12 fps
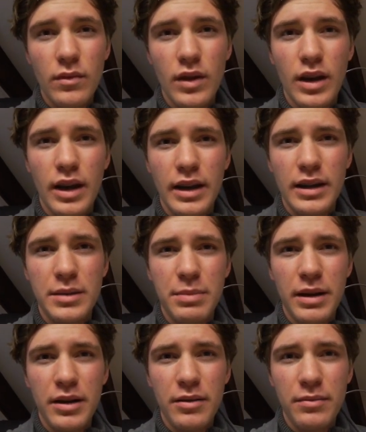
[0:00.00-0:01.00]
Okay, that's
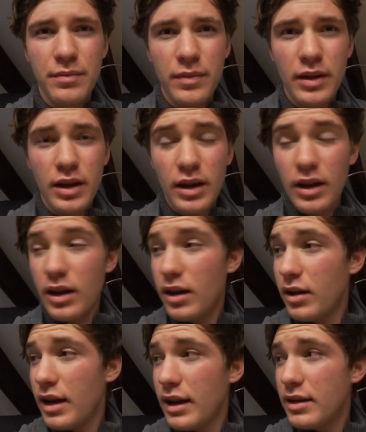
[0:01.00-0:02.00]
better.
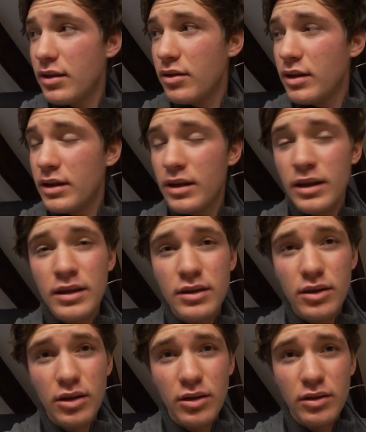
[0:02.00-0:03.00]
Okay, so it is
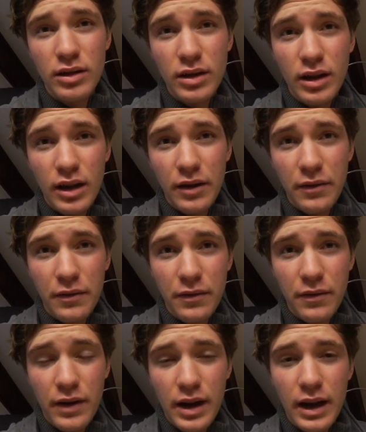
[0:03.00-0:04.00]
currently
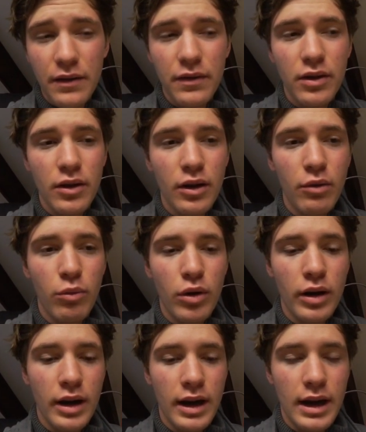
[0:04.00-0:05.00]

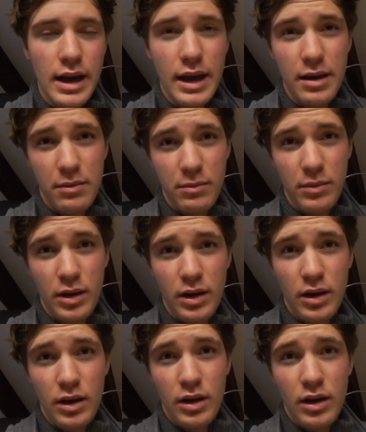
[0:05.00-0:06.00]
5:31 a.m.
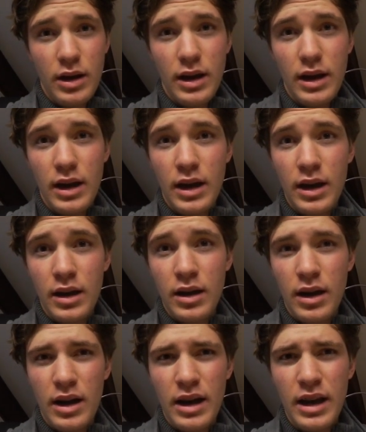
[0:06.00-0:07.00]

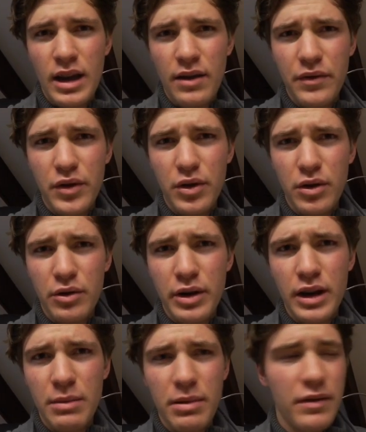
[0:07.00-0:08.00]
and I have to
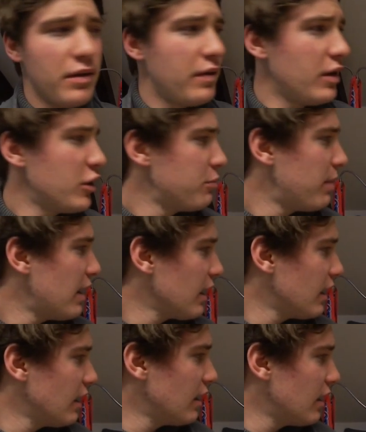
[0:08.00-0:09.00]
hurry up. I have to finish
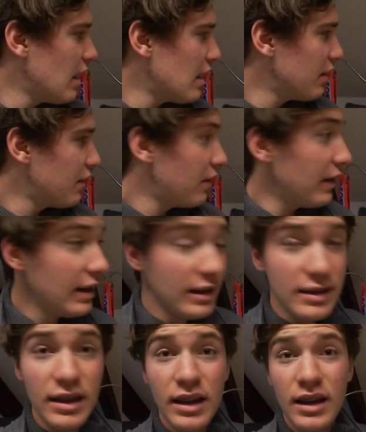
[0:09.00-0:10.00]
packing the last
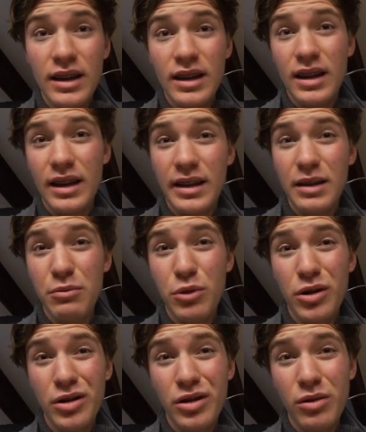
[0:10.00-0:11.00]
things and then we're
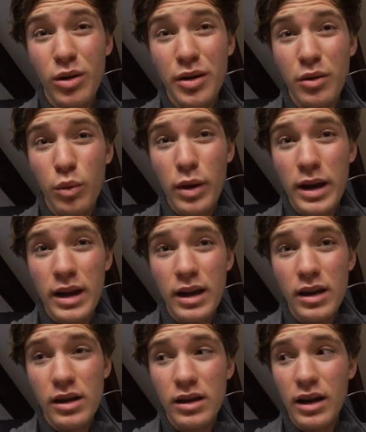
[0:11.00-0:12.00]
going to go on our
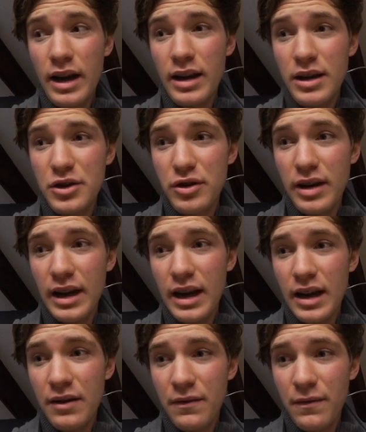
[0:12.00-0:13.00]
way. I literally
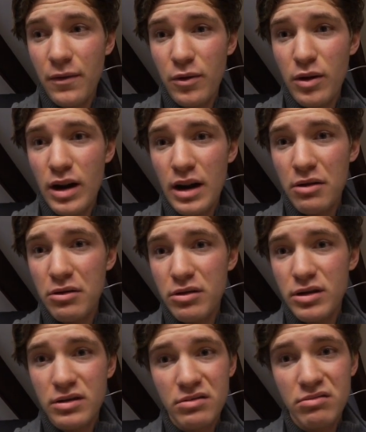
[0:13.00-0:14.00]
had 4
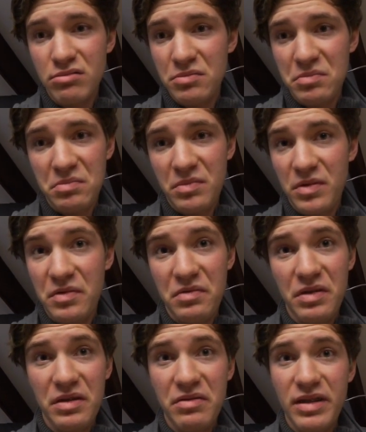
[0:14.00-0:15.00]
hours and
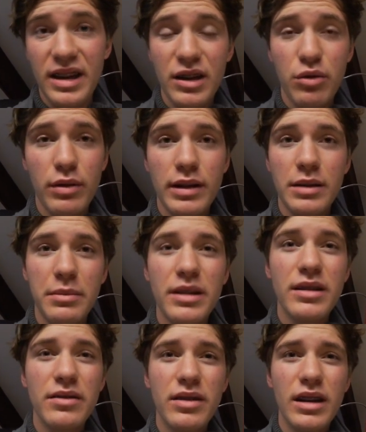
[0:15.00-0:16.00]
15 20
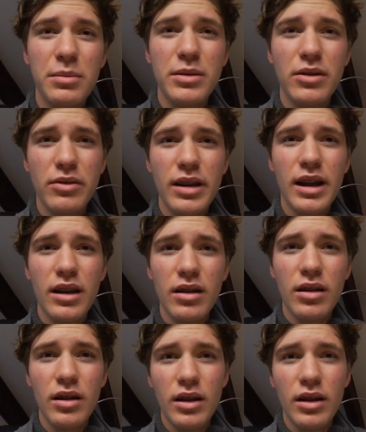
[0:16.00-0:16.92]
minutes of sleep, so yeah.